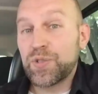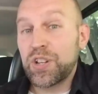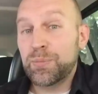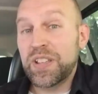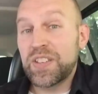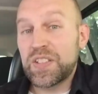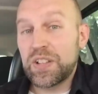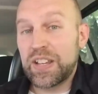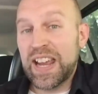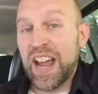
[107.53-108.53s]
It was going to be this
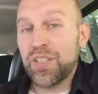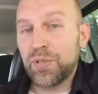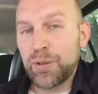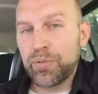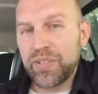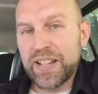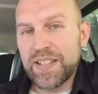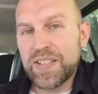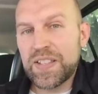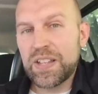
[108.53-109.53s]
gathering
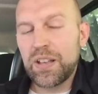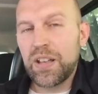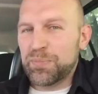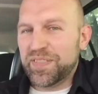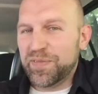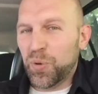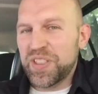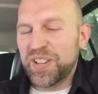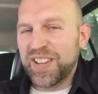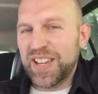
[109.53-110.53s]
place
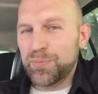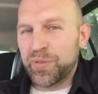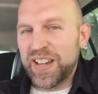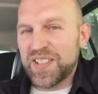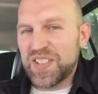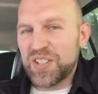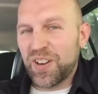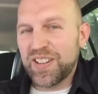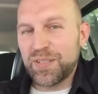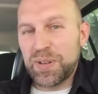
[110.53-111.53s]
before they could get plans
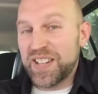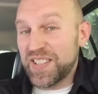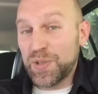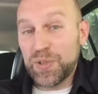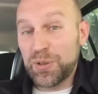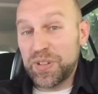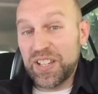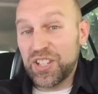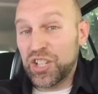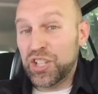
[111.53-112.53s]
started because this was going to be
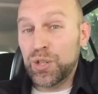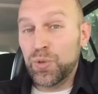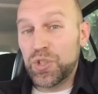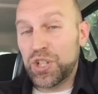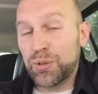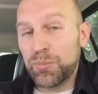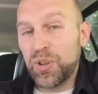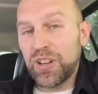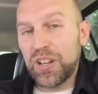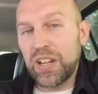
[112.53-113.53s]
a huge
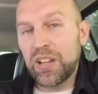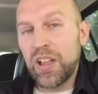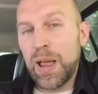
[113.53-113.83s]
community